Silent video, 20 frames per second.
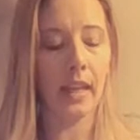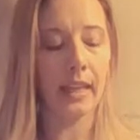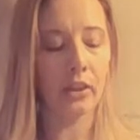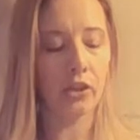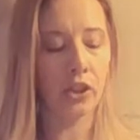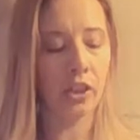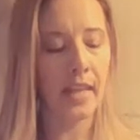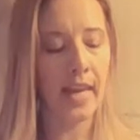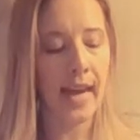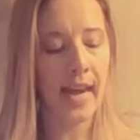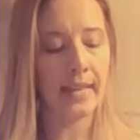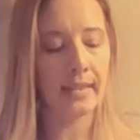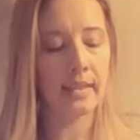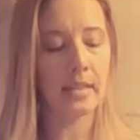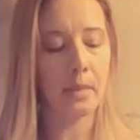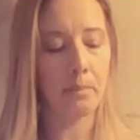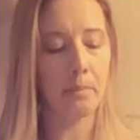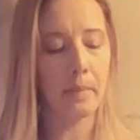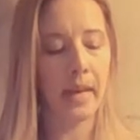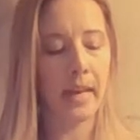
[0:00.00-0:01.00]
she has
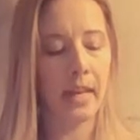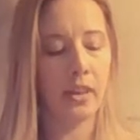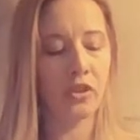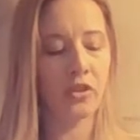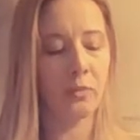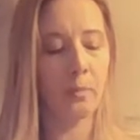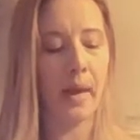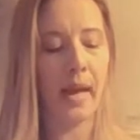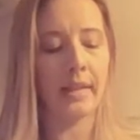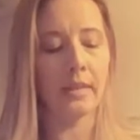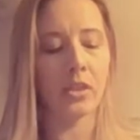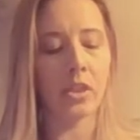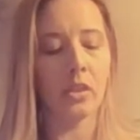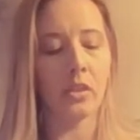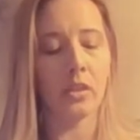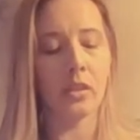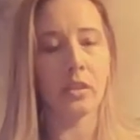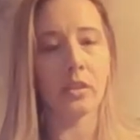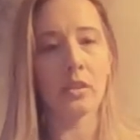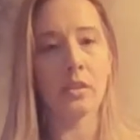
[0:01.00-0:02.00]
the Page of
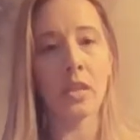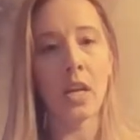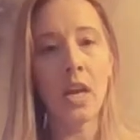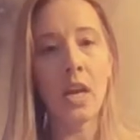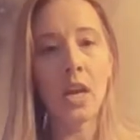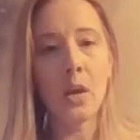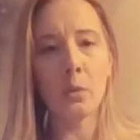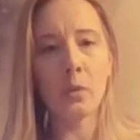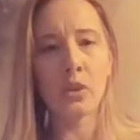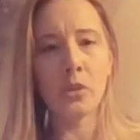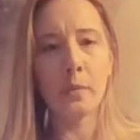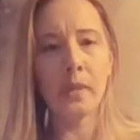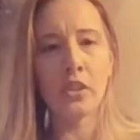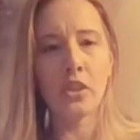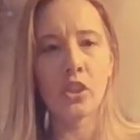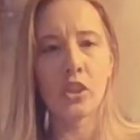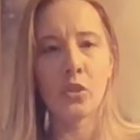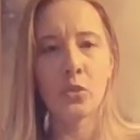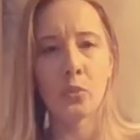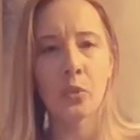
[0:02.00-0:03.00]
Pentacles, which
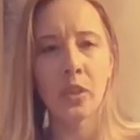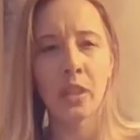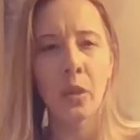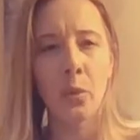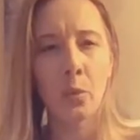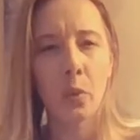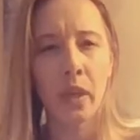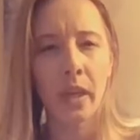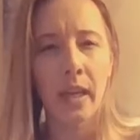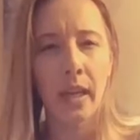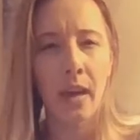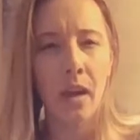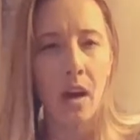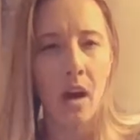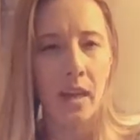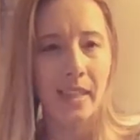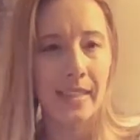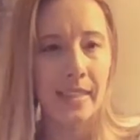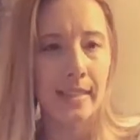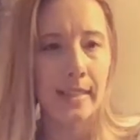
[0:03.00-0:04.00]
means she's really working
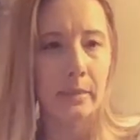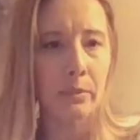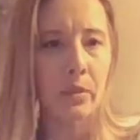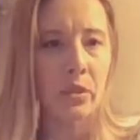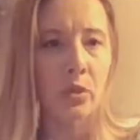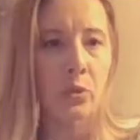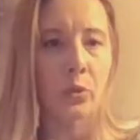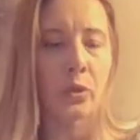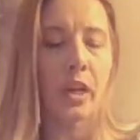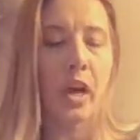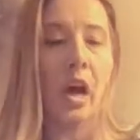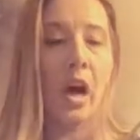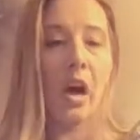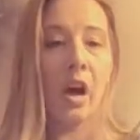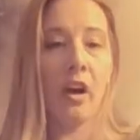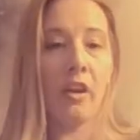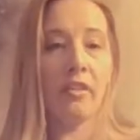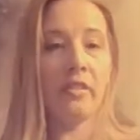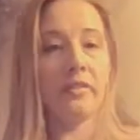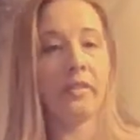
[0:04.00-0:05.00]
on some sort
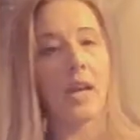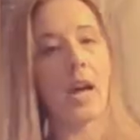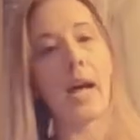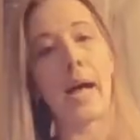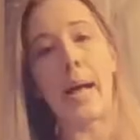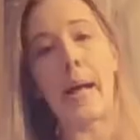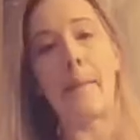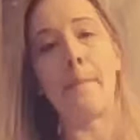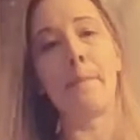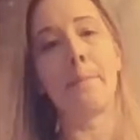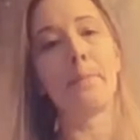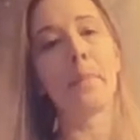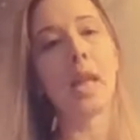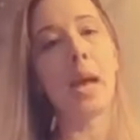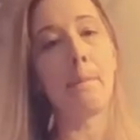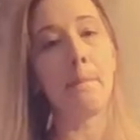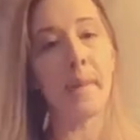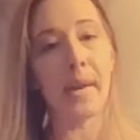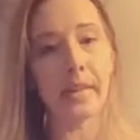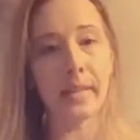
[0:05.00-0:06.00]
of
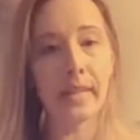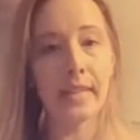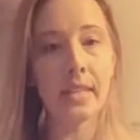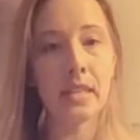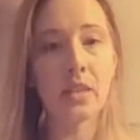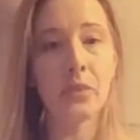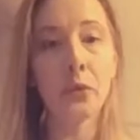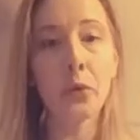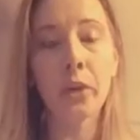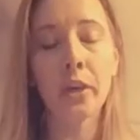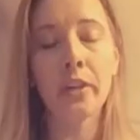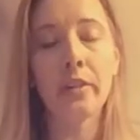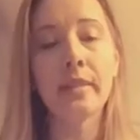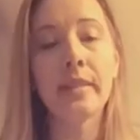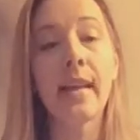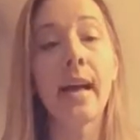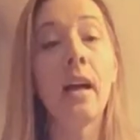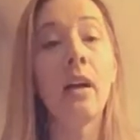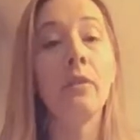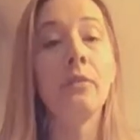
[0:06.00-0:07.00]
abundance for
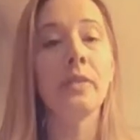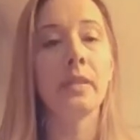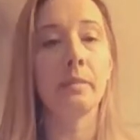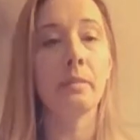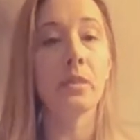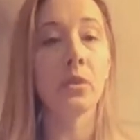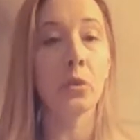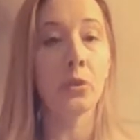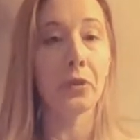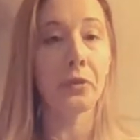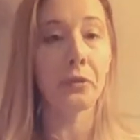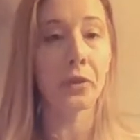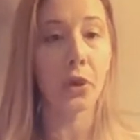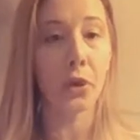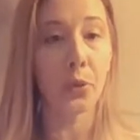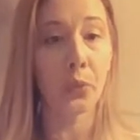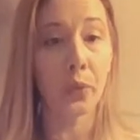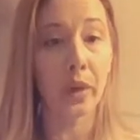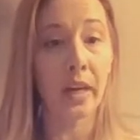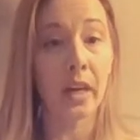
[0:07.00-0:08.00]
herself, some sort of
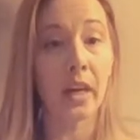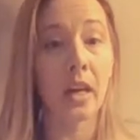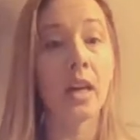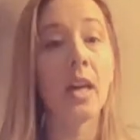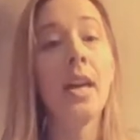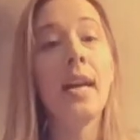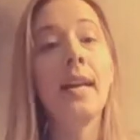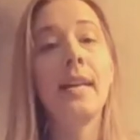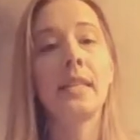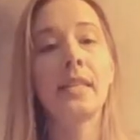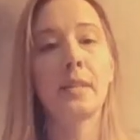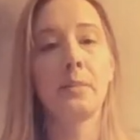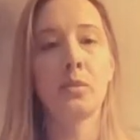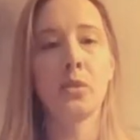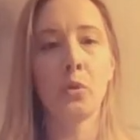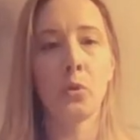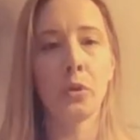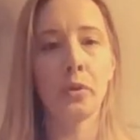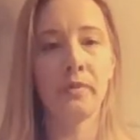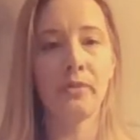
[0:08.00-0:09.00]
career, some
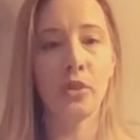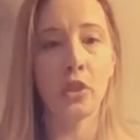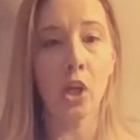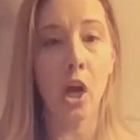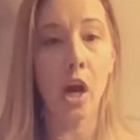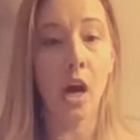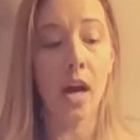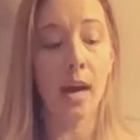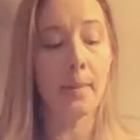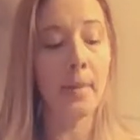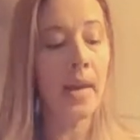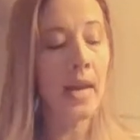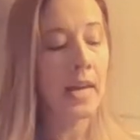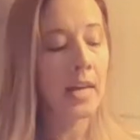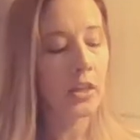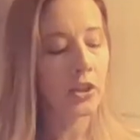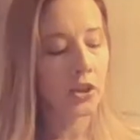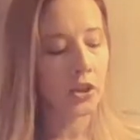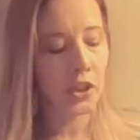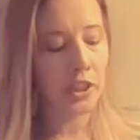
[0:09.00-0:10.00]
sort of job.
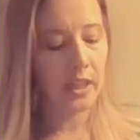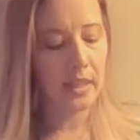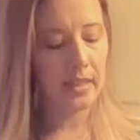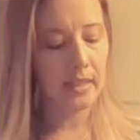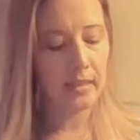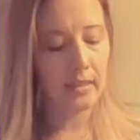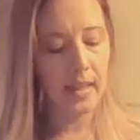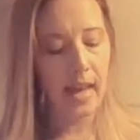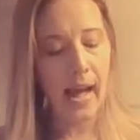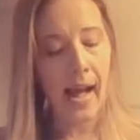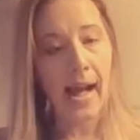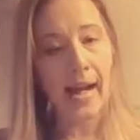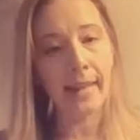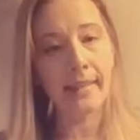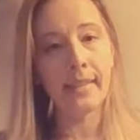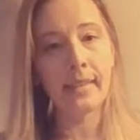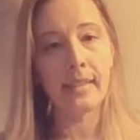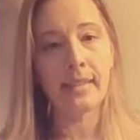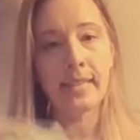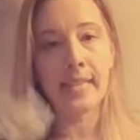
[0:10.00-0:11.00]
She's
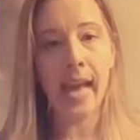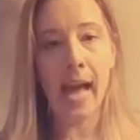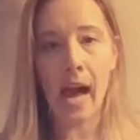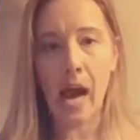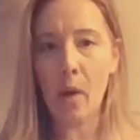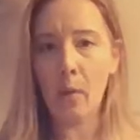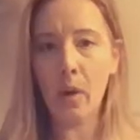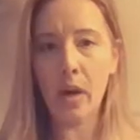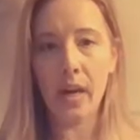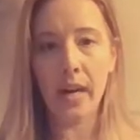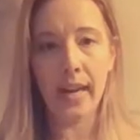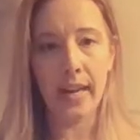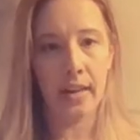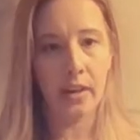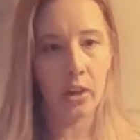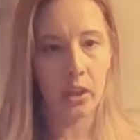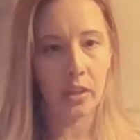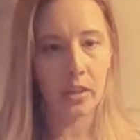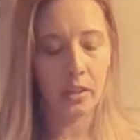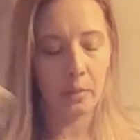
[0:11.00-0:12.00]
had this power
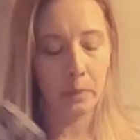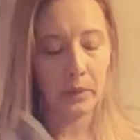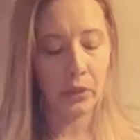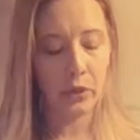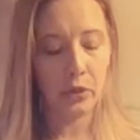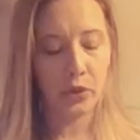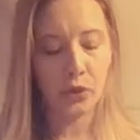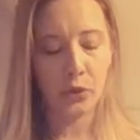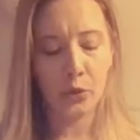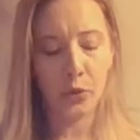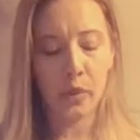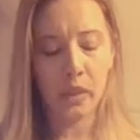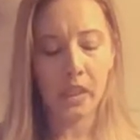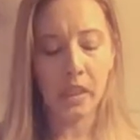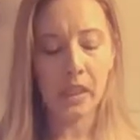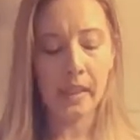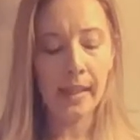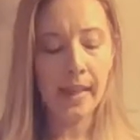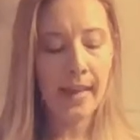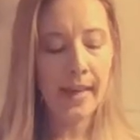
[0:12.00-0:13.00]
in her
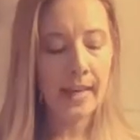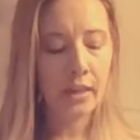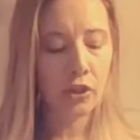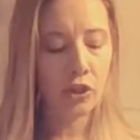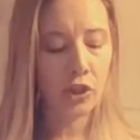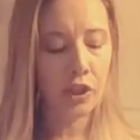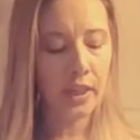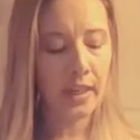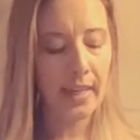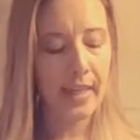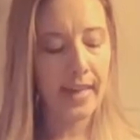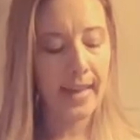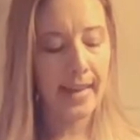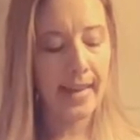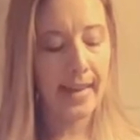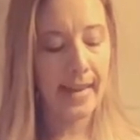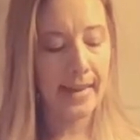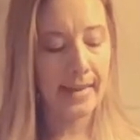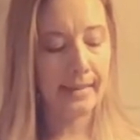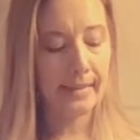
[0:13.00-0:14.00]
spiritual. She
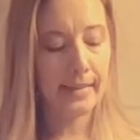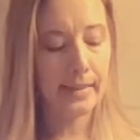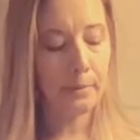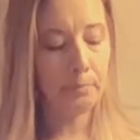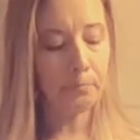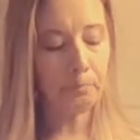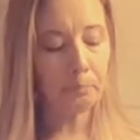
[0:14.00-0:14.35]
is,